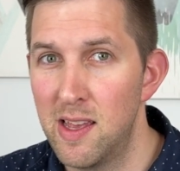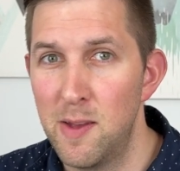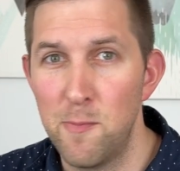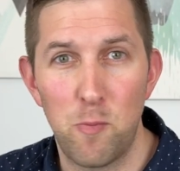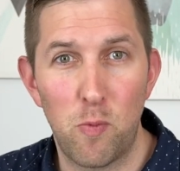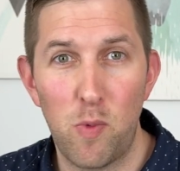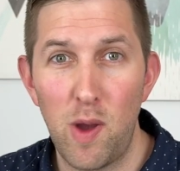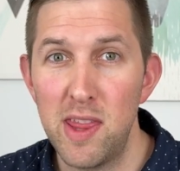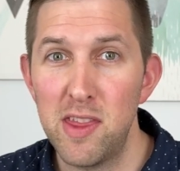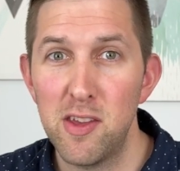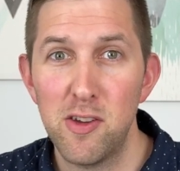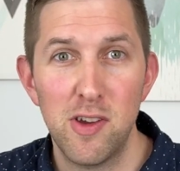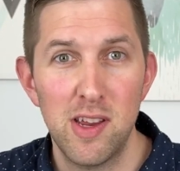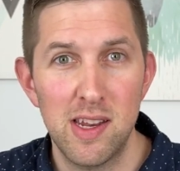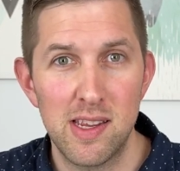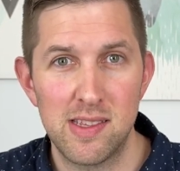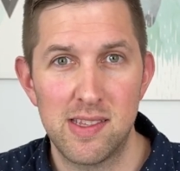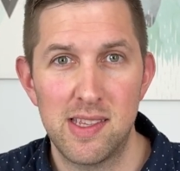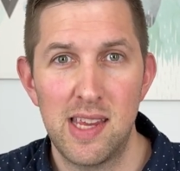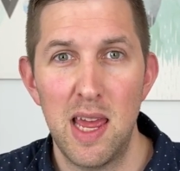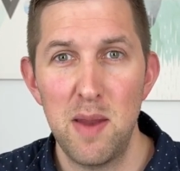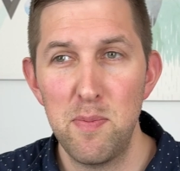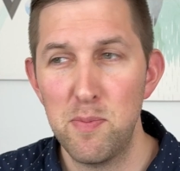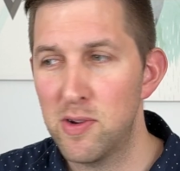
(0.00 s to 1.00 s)
whether it is
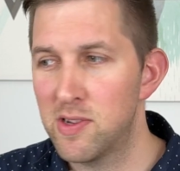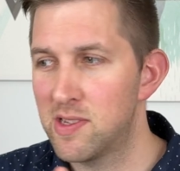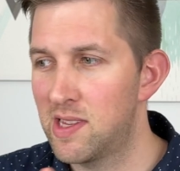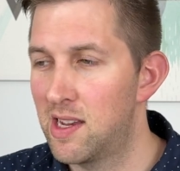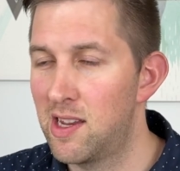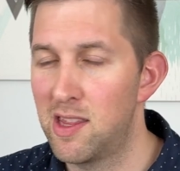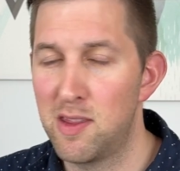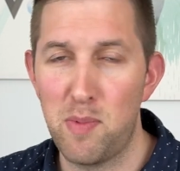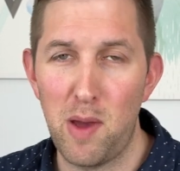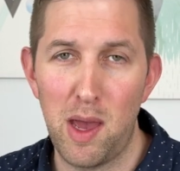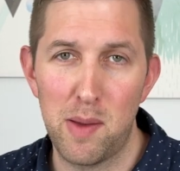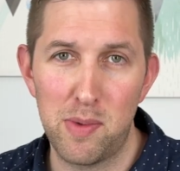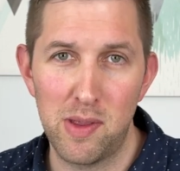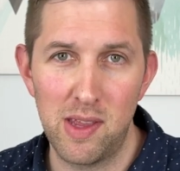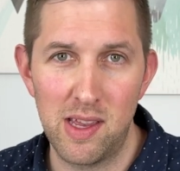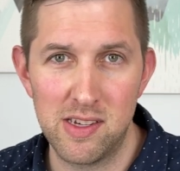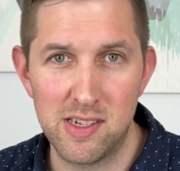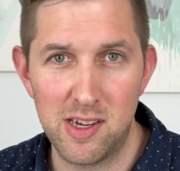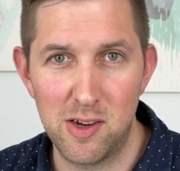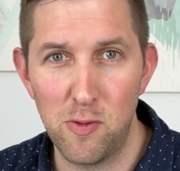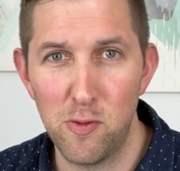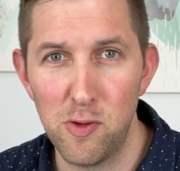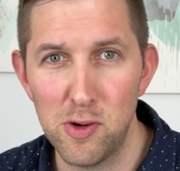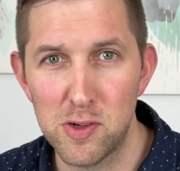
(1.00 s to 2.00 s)
10% of the
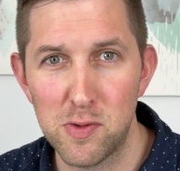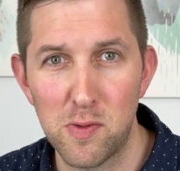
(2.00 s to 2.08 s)
population or